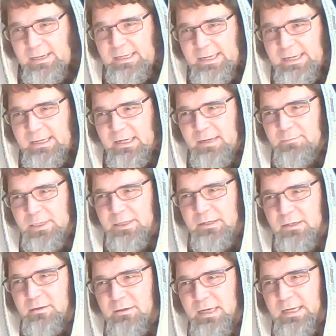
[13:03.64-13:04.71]
and get up, you
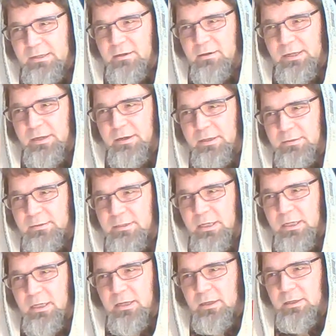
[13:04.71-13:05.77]
know. I know you're in
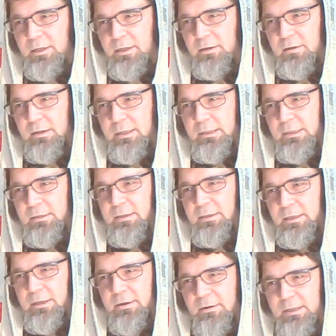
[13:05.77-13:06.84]
you're in
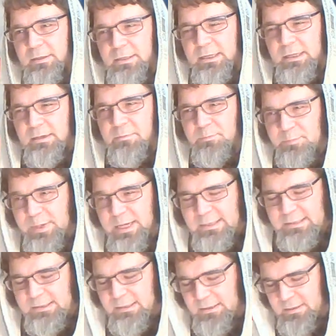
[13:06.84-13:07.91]
you're in a
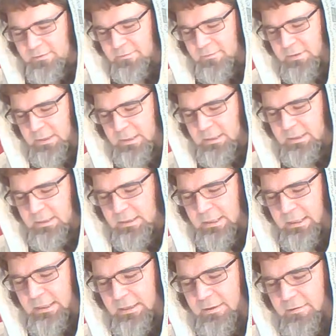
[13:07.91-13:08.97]
piece of
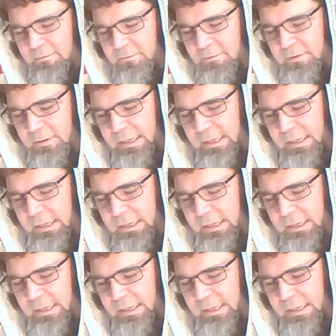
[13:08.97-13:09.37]
of